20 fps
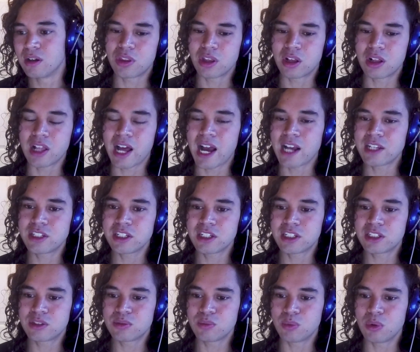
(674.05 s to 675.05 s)
the
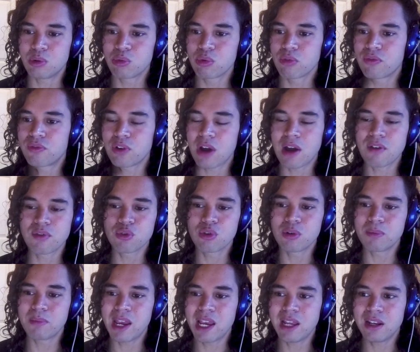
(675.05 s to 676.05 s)
classics will forever
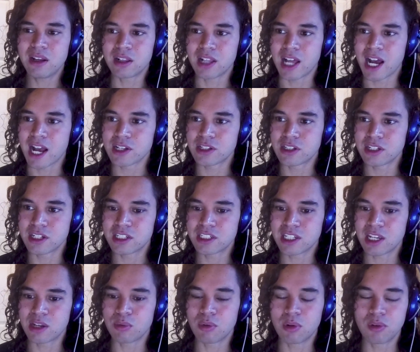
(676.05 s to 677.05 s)
remain classics
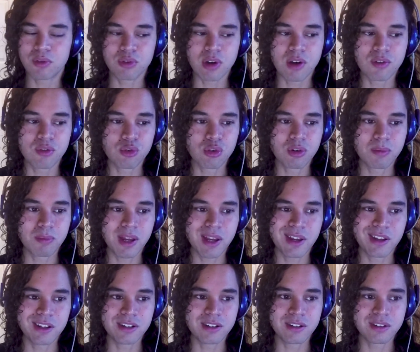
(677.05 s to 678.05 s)
and will forever
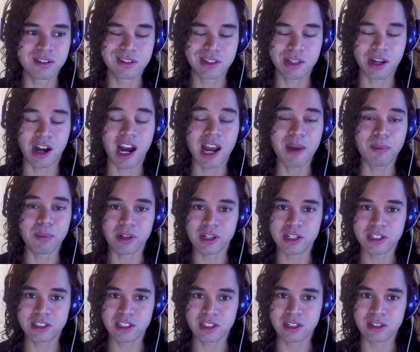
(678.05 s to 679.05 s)
remain
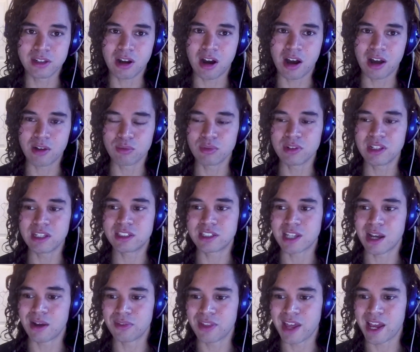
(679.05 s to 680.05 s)
timeless and not really
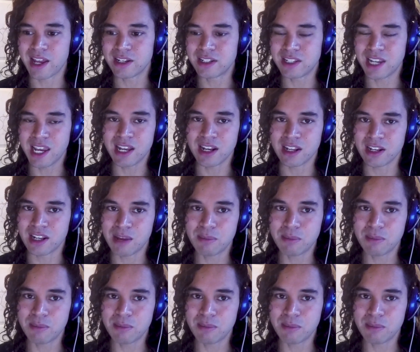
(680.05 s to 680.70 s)
sound that dated.